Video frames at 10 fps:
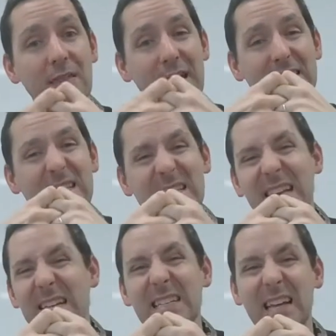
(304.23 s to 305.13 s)
they
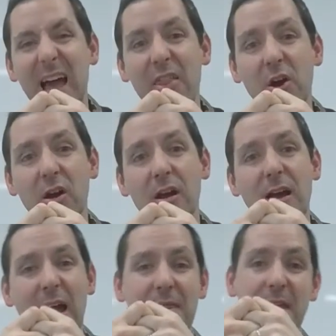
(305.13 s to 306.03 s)
stick together
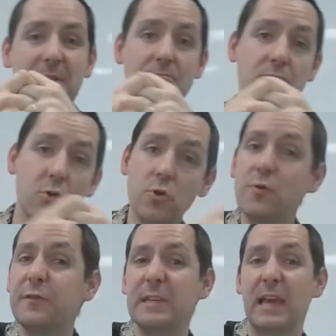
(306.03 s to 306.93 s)
and they
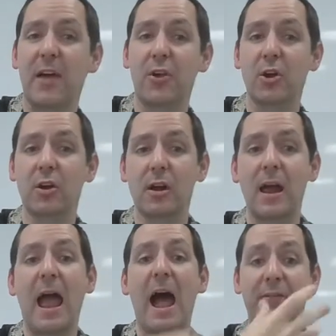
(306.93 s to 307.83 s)
move together
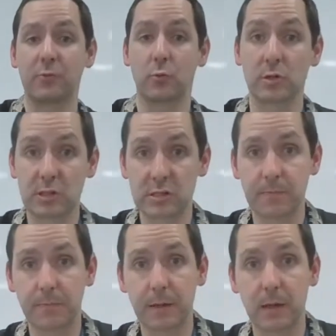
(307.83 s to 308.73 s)
afterwards.
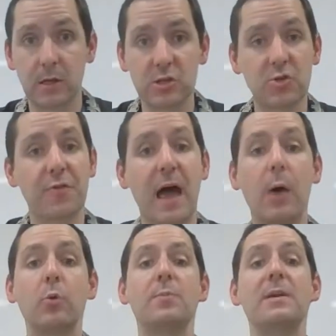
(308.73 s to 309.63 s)
So
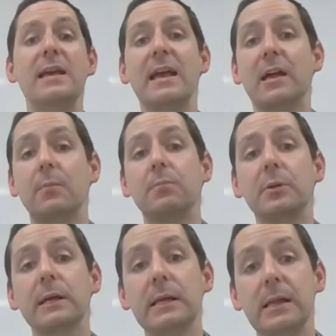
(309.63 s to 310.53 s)
that would be a
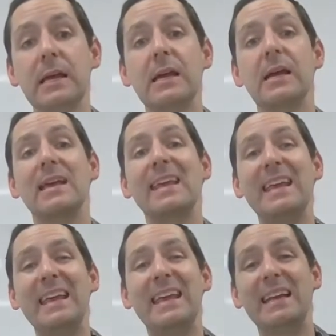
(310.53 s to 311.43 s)
completely
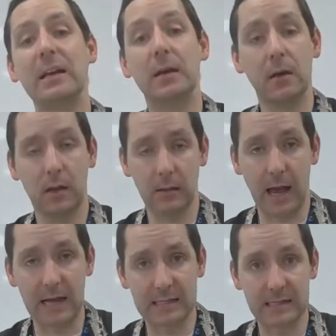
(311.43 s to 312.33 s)

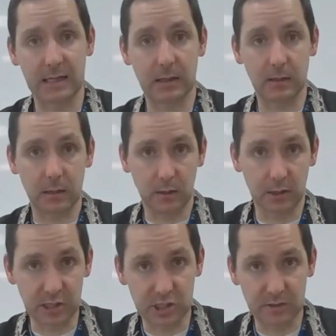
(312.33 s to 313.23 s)
inelastic
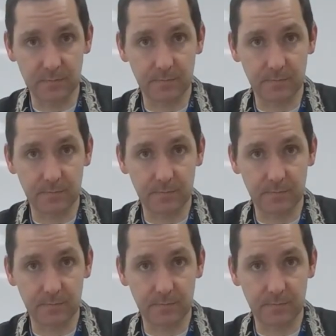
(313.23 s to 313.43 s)
collision.